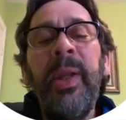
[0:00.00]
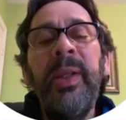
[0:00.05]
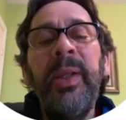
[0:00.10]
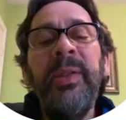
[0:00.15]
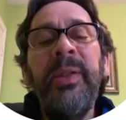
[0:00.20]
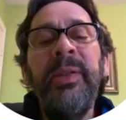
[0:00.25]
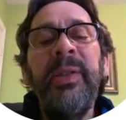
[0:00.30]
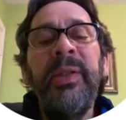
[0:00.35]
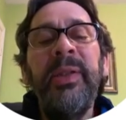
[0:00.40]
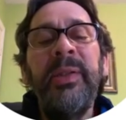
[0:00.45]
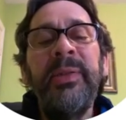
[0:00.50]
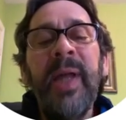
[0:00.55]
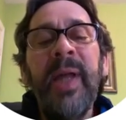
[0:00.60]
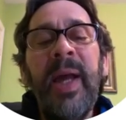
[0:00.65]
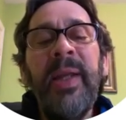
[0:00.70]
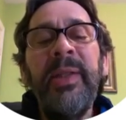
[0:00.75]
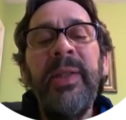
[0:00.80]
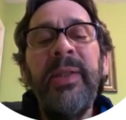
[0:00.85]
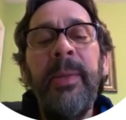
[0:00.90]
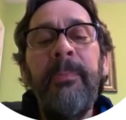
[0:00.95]
in the
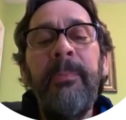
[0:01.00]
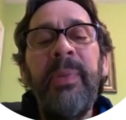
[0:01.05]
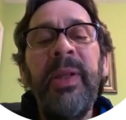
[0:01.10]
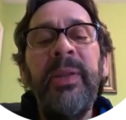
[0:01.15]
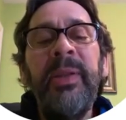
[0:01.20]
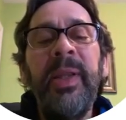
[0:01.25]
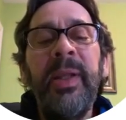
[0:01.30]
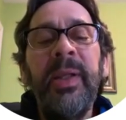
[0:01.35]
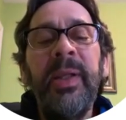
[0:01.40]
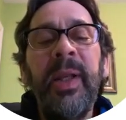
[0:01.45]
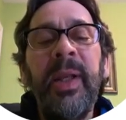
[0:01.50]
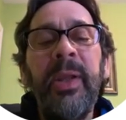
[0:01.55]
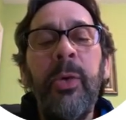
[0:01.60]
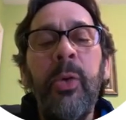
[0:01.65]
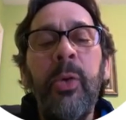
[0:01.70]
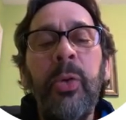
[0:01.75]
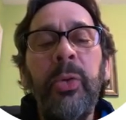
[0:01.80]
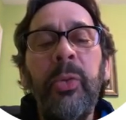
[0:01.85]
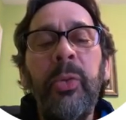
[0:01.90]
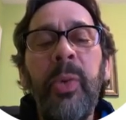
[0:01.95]
time-dependent
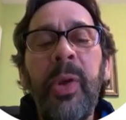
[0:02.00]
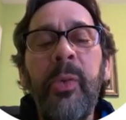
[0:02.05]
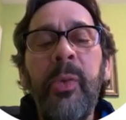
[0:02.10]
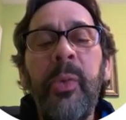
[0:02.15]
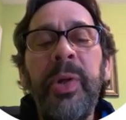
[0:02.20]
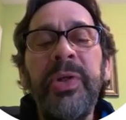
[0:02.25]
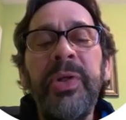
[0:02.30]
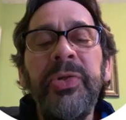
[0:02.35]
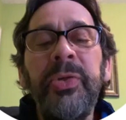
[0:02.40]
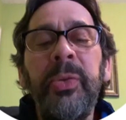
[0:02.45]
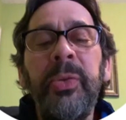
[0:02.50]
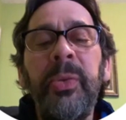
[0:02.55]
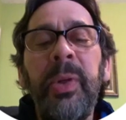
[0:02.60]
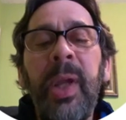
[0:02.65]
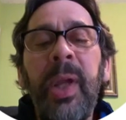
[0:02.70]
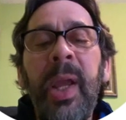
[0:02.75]
Klein-Gordon equation,